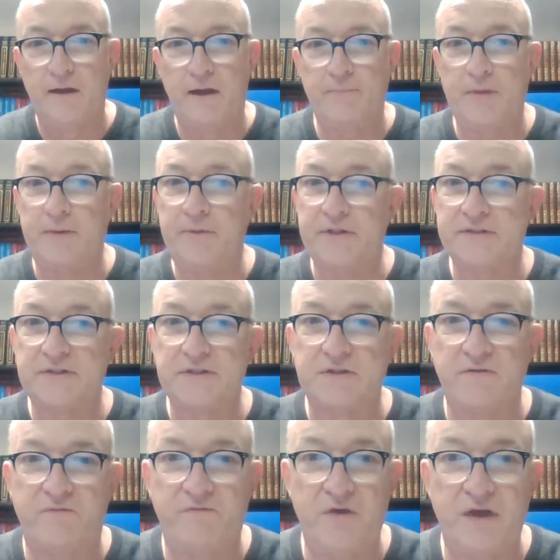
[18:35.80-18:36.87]
Maybe this is
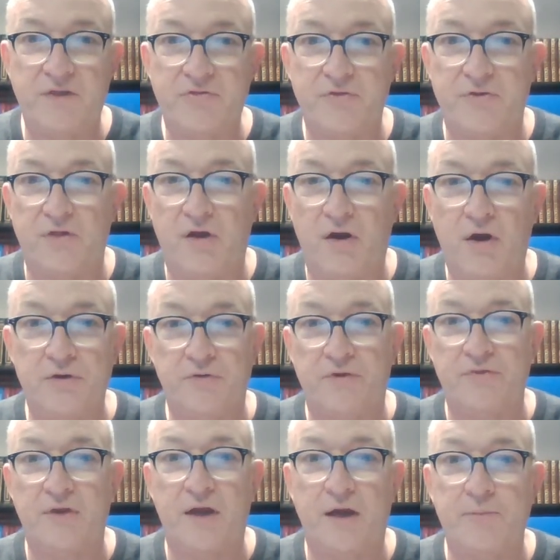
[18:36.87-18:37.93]
the fifth or the
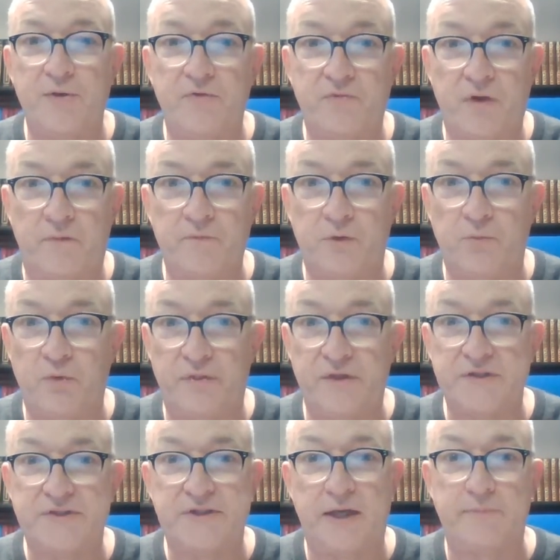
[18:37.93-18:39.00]
hundredth time you come to him with
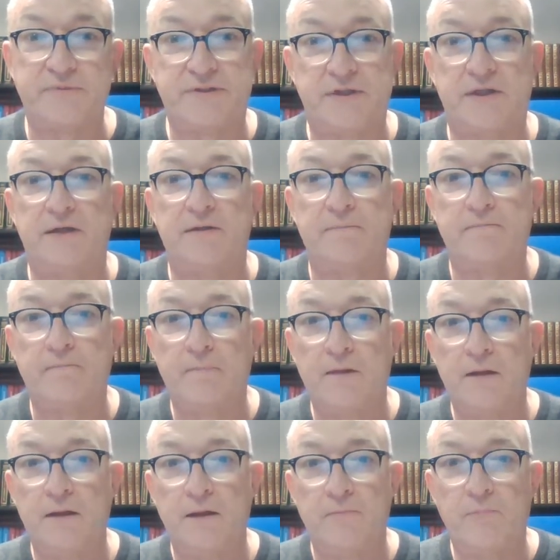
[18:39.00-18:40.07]
the same sin.
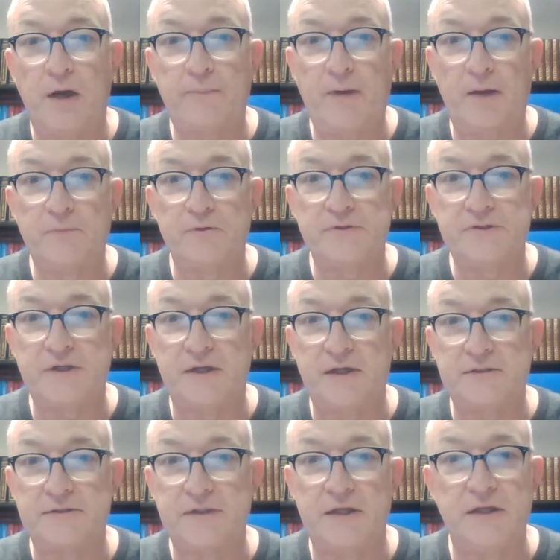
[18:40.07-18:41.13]
My Bible
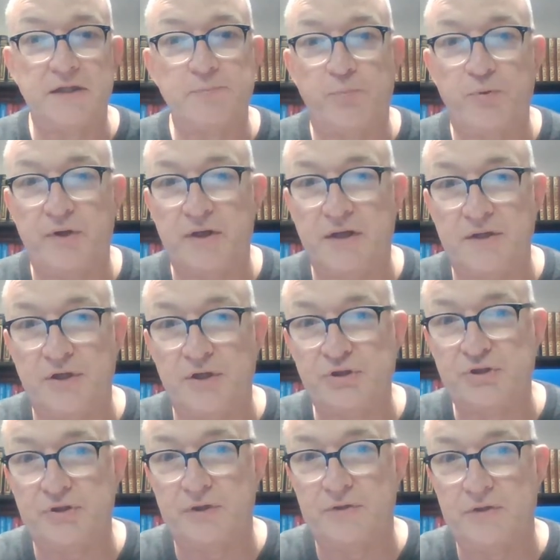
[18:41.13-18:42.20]
says, he doesn't put a
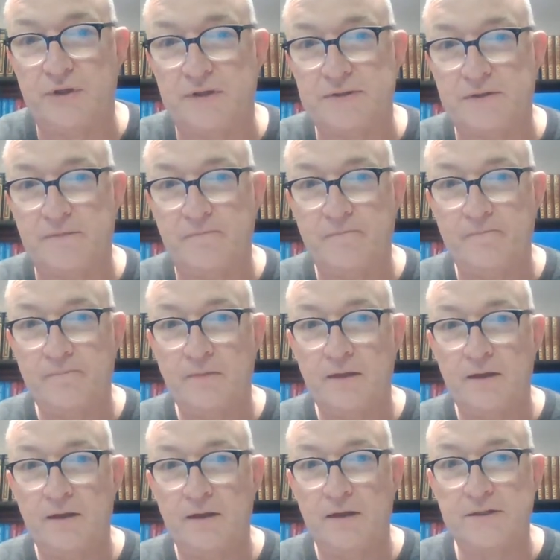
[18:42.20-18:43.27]
condition there, does
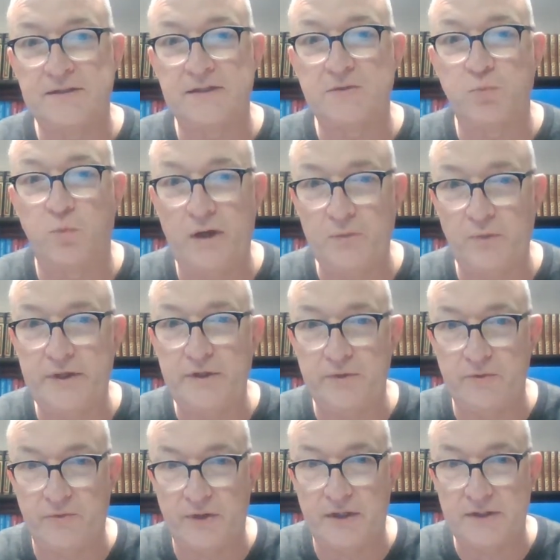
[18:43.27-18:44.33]
he? He says, when we
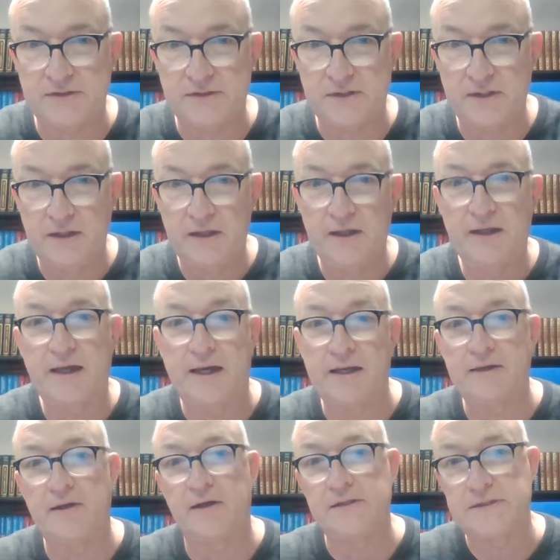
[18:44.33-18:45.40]
do this, he
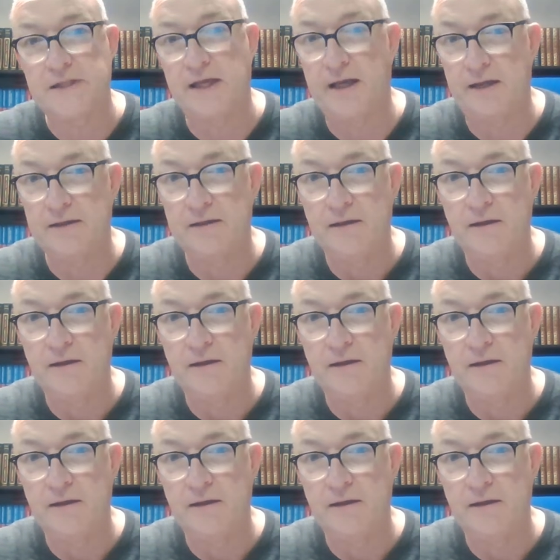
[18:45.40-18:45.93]
does that.